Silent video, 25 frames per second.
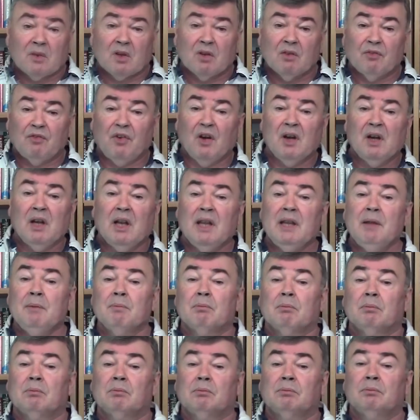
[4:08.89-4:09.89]
Finally,
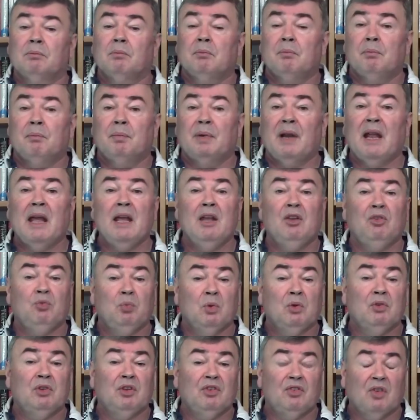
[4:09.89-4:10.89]
players
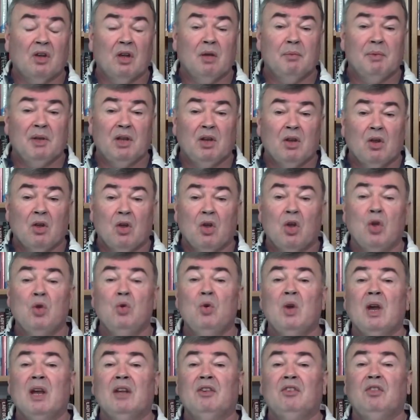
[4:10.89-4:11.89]
will determine who
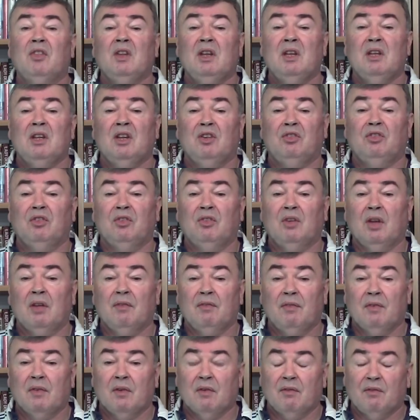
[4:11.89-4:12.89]
has the
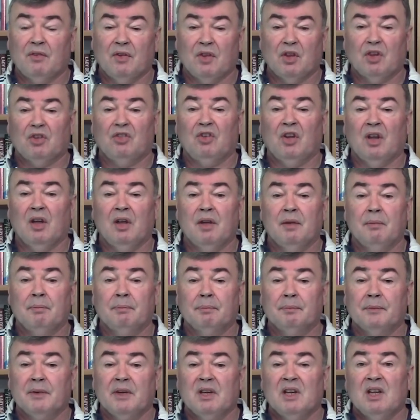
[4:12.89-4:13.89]
initiative for the turn.
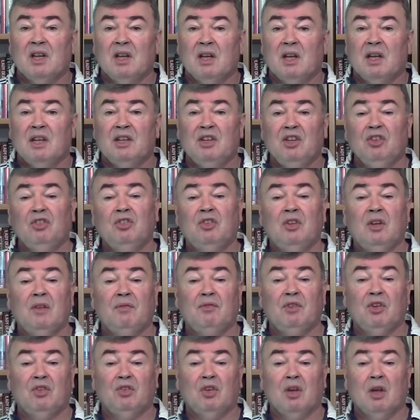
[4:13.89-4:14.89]
Initiative
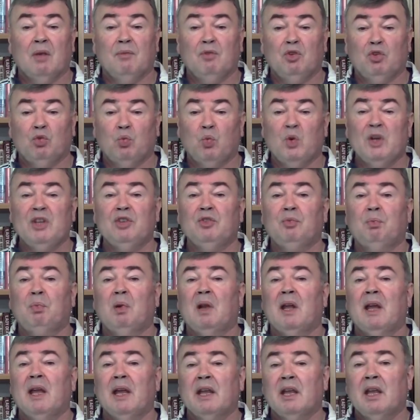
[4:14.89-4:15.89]
determines which
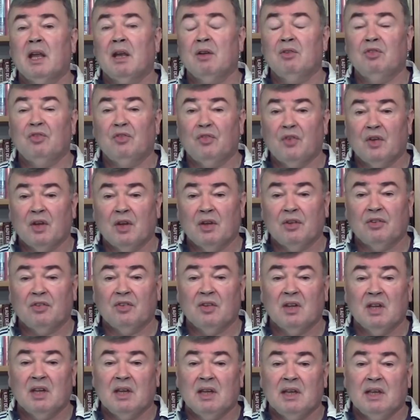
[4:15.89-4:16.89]
player goes first
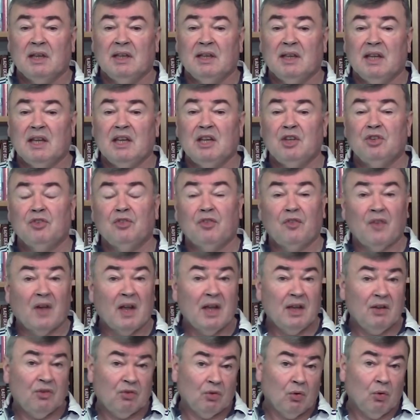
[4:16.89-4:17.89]
in each
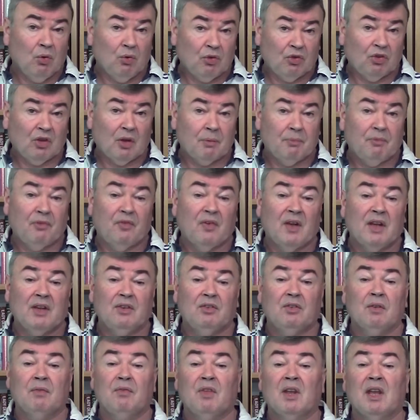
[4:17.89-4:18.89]
phase or
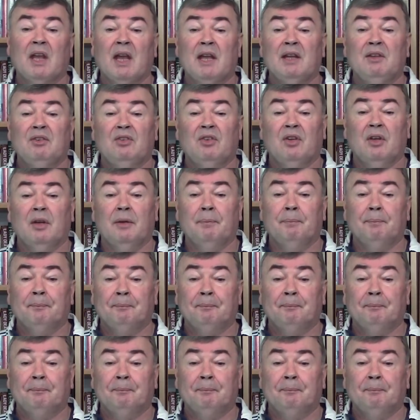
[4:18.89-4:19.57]
sub-phase of the game turn.